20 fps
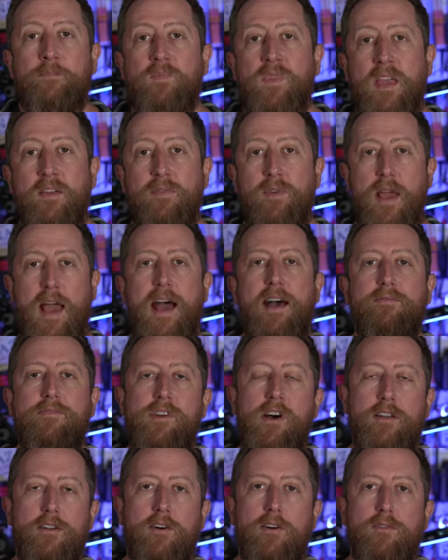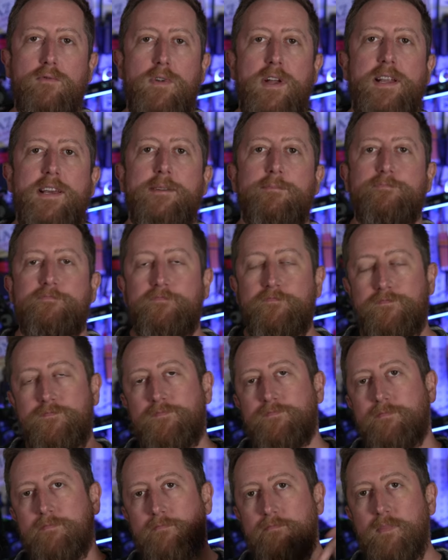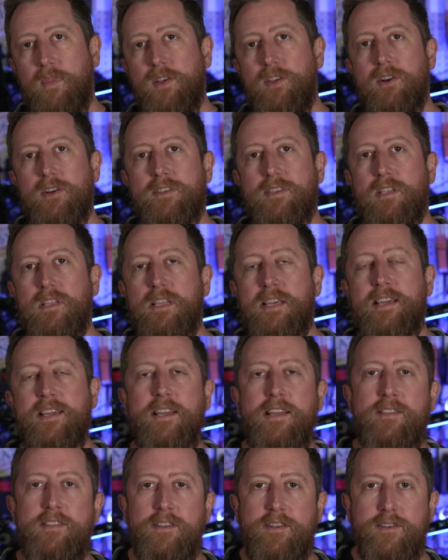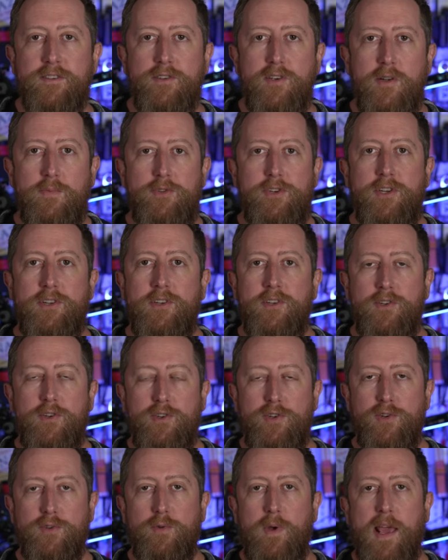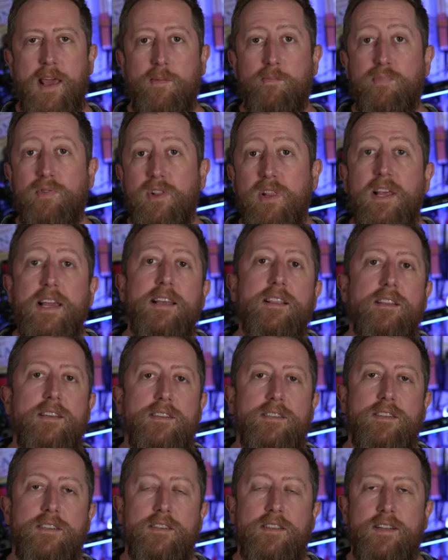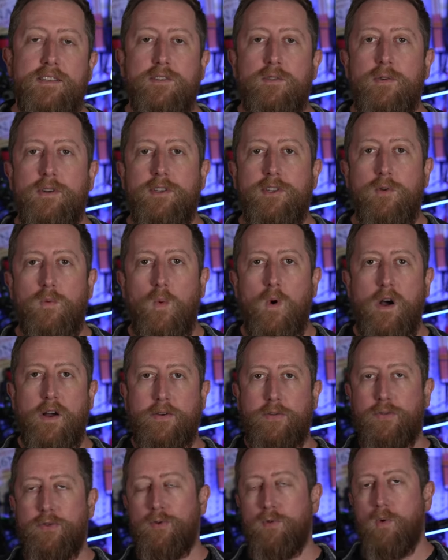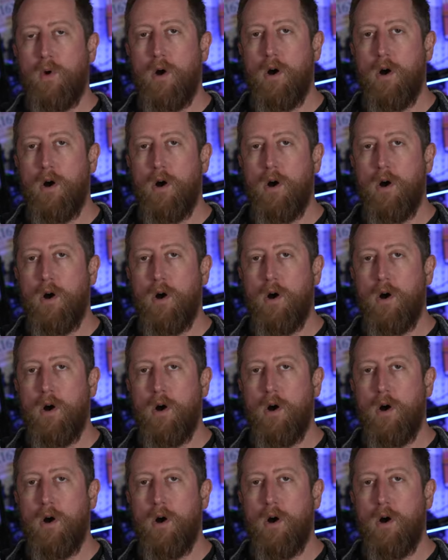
If you have not already, there is a link in the description to a playlist that's going to walk through